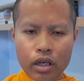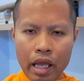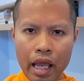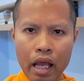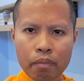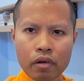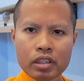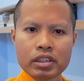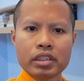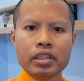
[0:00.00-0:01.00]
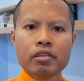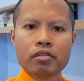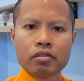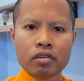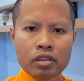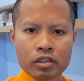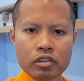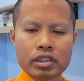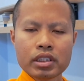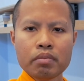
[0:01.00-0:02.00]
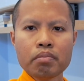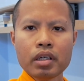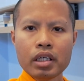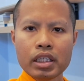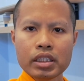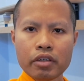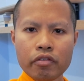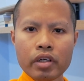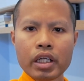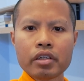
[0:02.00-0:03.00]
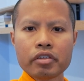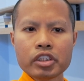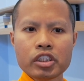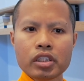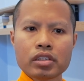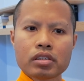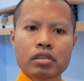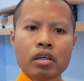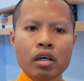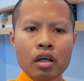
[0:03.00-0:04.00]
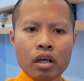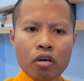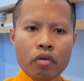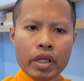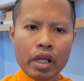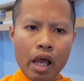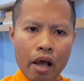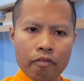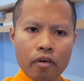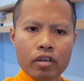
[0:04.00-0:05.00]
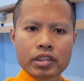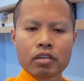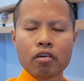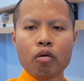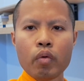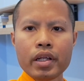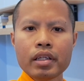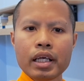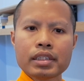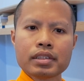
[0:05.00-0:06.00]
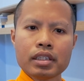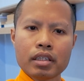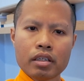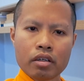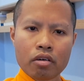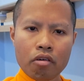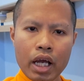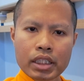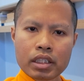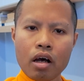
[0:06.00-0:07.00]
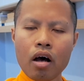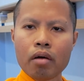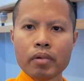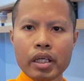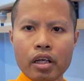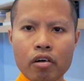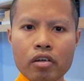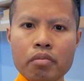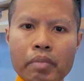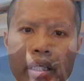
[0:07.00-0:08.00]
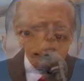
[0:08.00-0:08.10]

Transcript: have continued to simmer in different regions. We have also witnessed the rise of economic